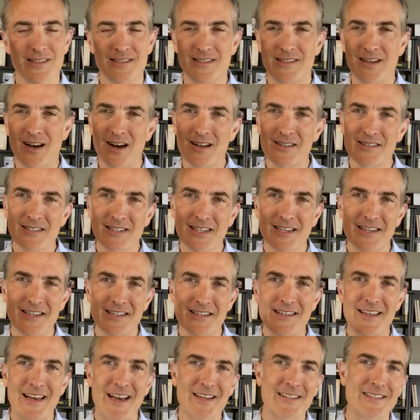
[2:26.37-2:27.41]
dots
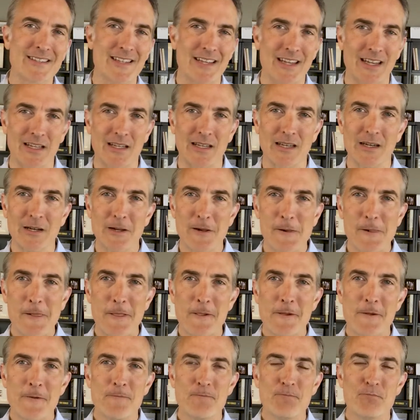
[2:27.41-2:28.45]
connecting,
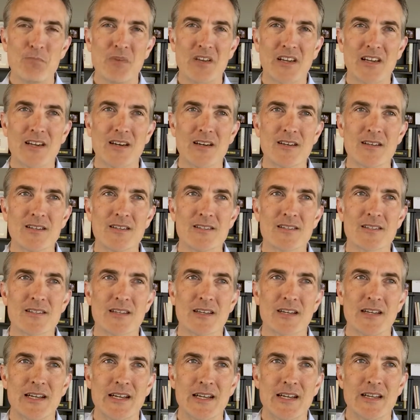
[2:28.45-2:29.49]
because
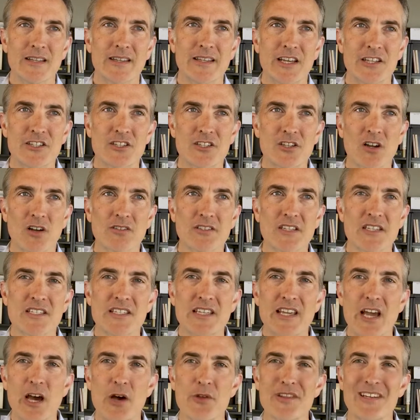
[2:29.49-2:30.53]
they'd start to
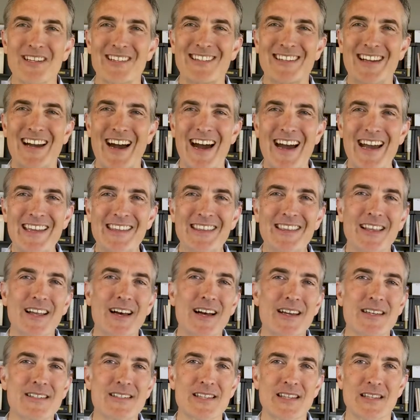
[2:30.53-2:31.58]
see how the
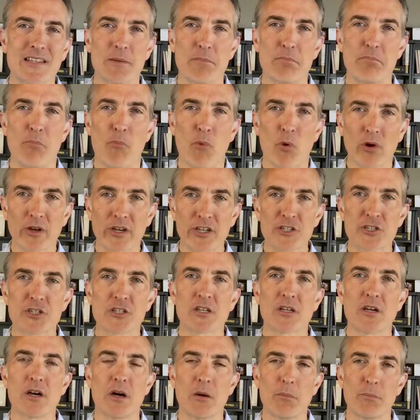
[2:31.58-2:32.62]
guidelines that the mortgage
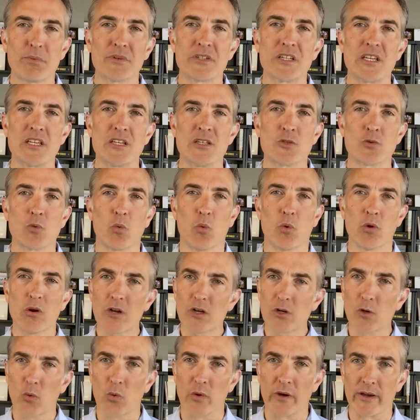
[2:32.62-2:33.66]
companies
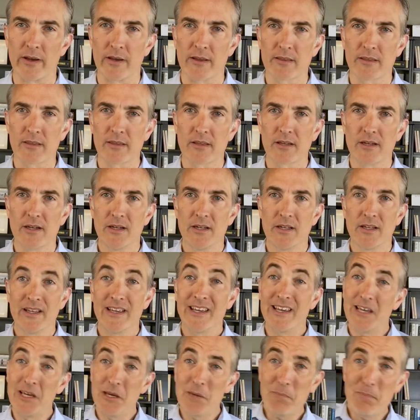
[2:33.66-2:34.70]
work with
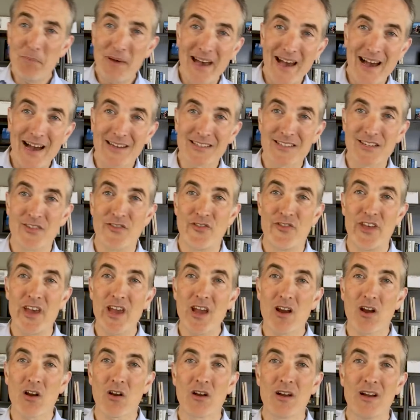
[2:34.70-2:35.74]
impact
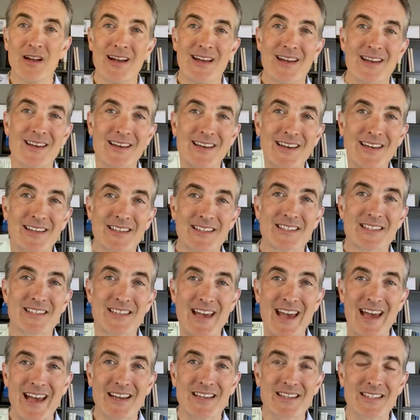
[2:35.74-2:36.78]
their
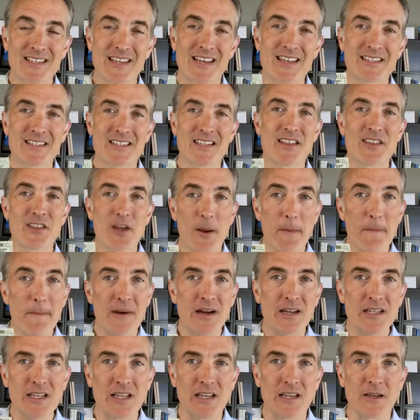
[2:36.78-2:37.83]
access to their
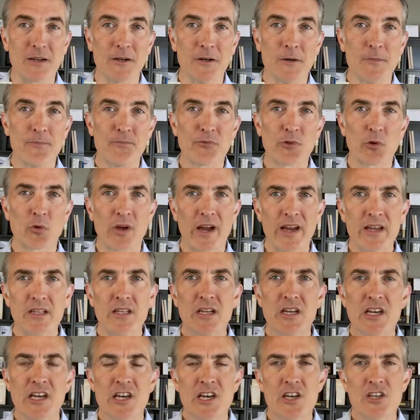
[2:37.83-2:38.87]
money, right?
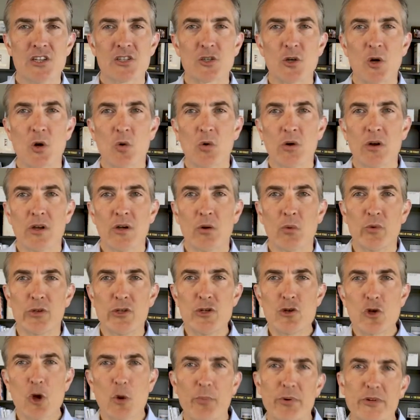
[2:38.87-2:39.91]
So when
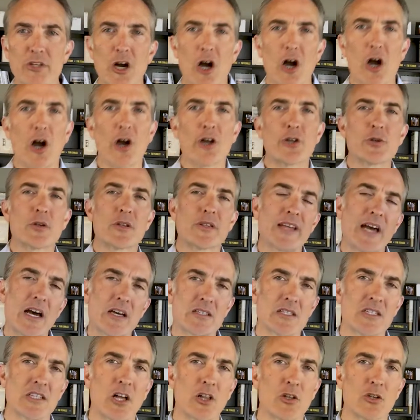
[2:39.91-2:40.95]
you go put
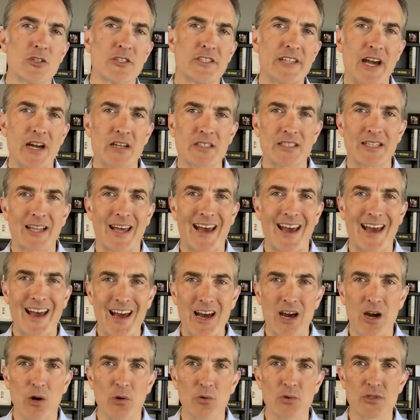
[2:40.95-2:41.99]
$100,000 down on a
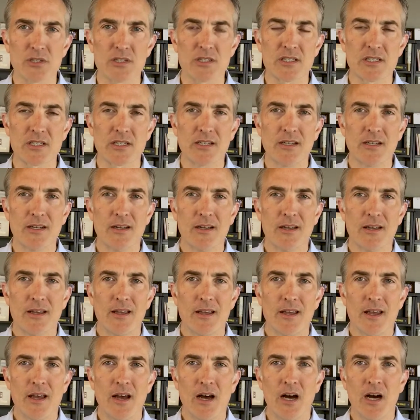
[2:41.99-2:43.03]
house,
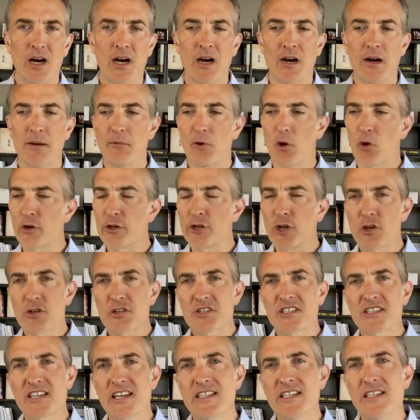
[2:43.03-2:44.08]
or you're
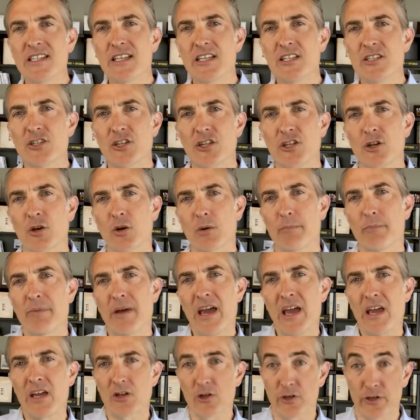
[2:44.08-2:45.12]
sending into your
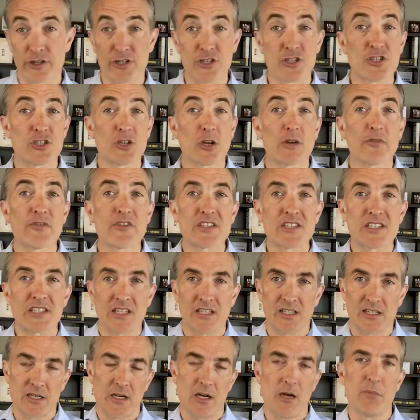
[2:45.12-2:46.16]
bank or the
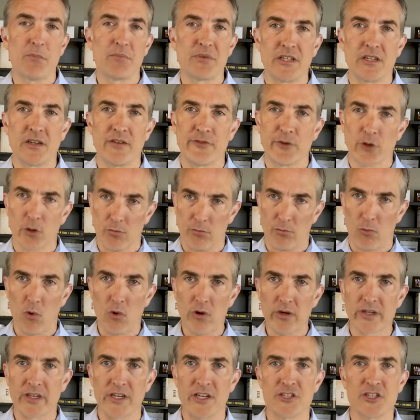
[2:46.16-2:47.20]
servicing company of your
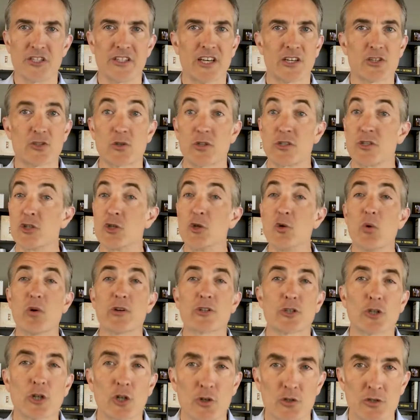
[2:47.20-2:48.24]
mortgage an extra
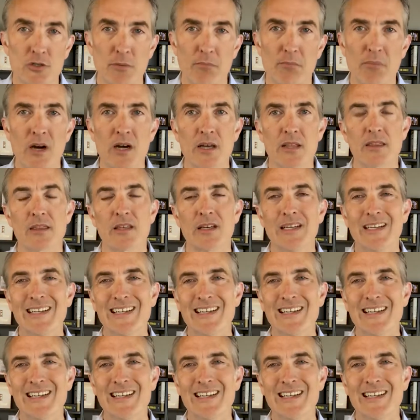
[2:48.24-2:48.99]
$200 a month,